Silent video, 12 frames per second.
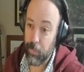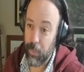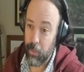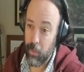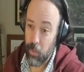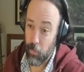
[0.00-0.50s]

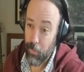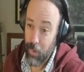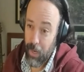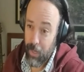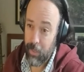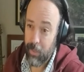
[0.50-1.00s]
But you're
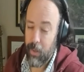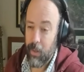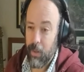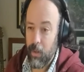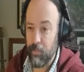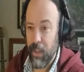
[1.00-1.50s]
right,
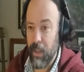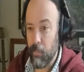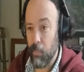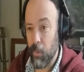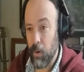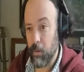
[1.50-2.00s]
if that
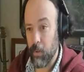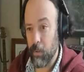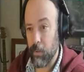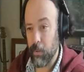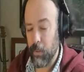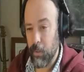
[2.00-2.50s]

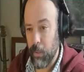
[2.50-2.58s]
model